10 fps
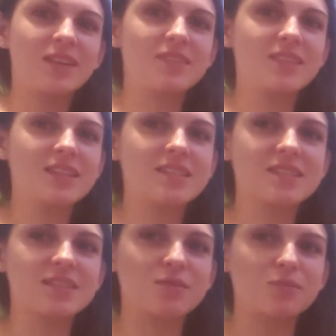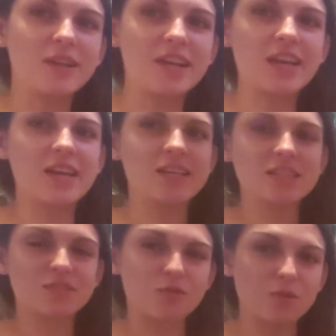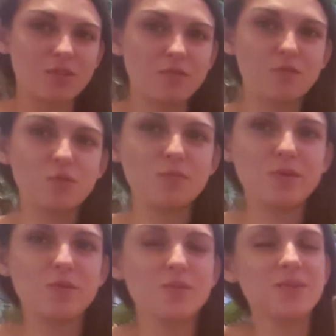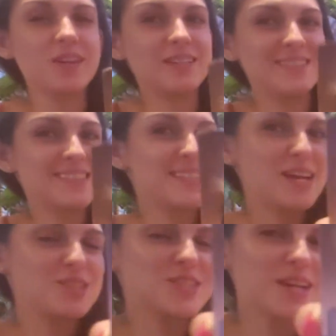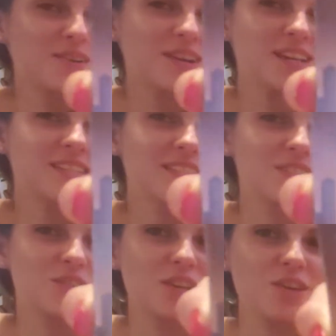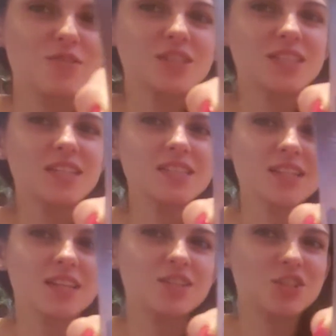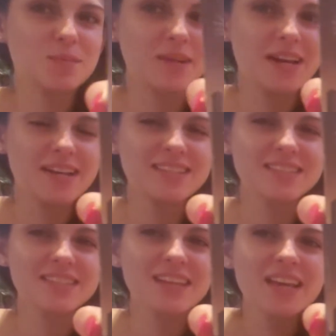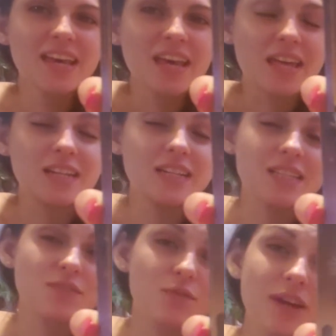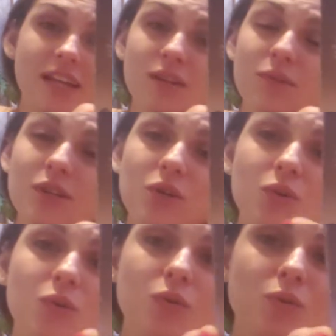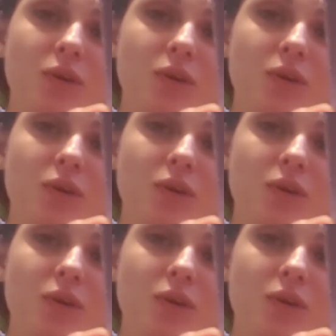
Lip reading: This reading is for the full moon in Sagittarius during your season, Geminis. And it is for anyone who